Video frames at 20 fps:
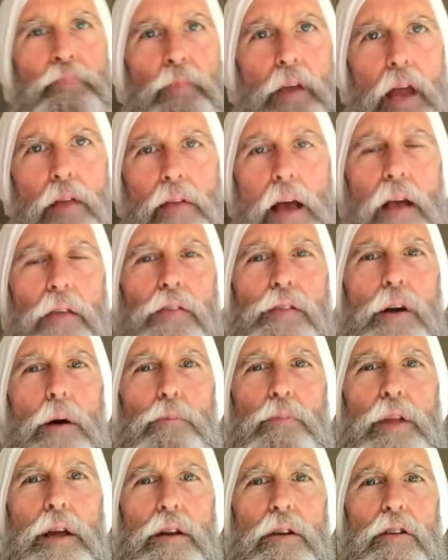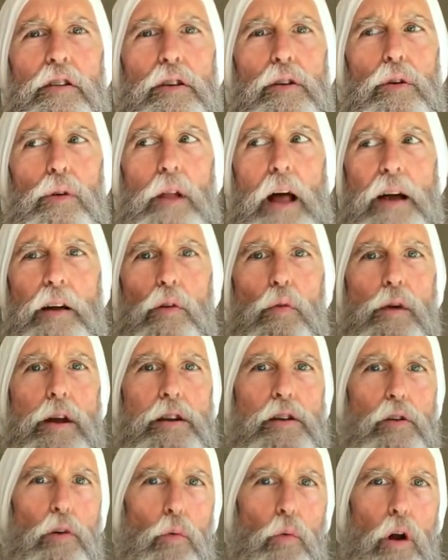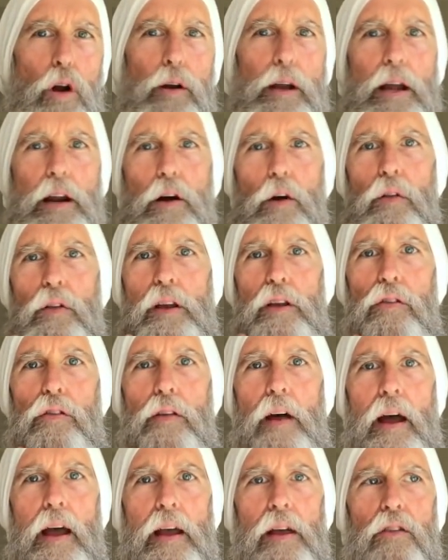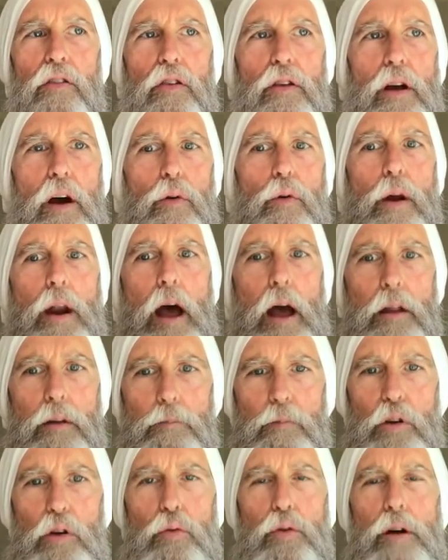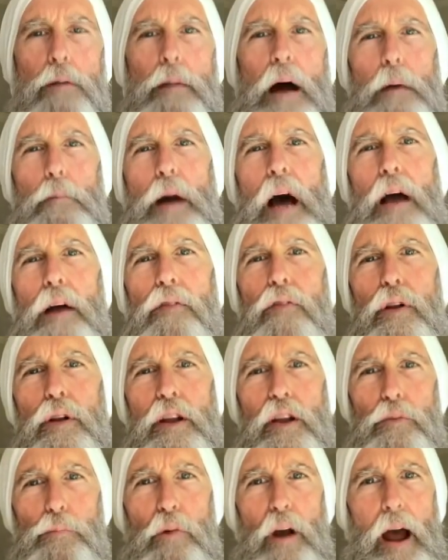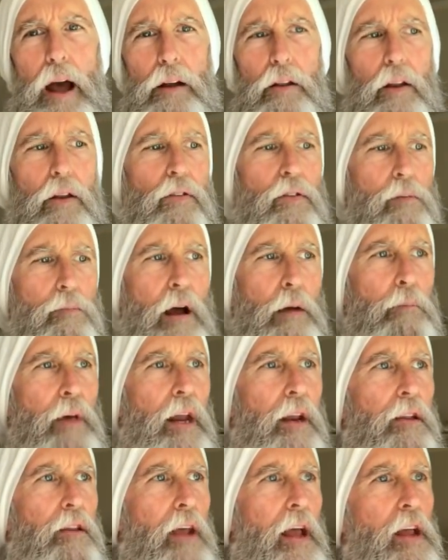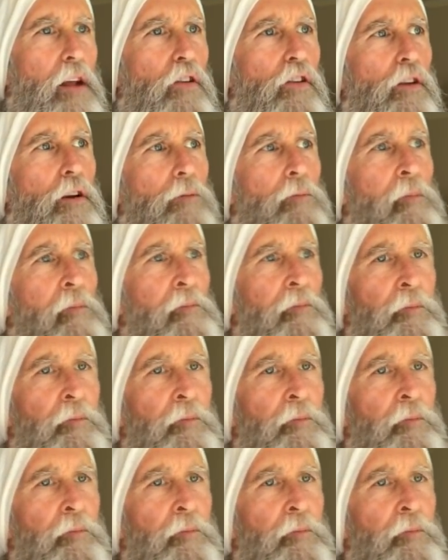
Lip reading: And that's something too, like when you're working on these things, you know, when I'm doing my mindfulness practice or my meditation